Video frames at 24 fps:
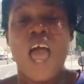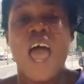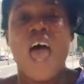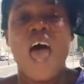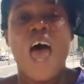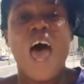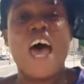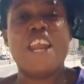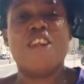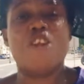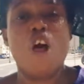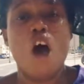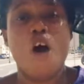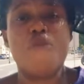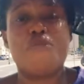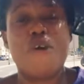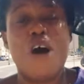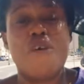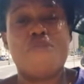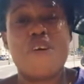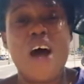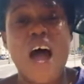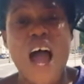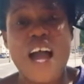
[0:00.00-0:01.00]
Enough
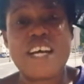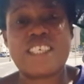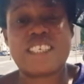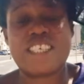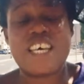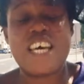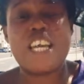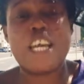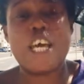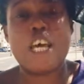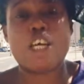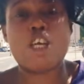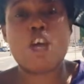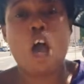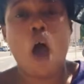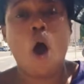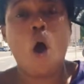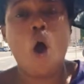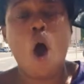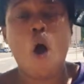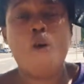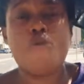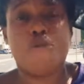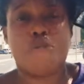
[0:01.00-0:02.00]
of acting in
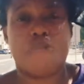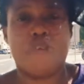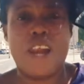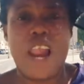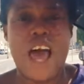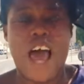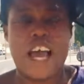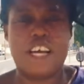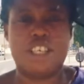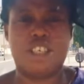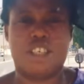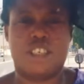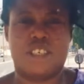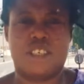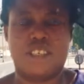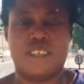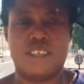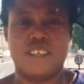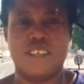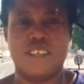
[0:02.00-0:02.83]
your own flesh.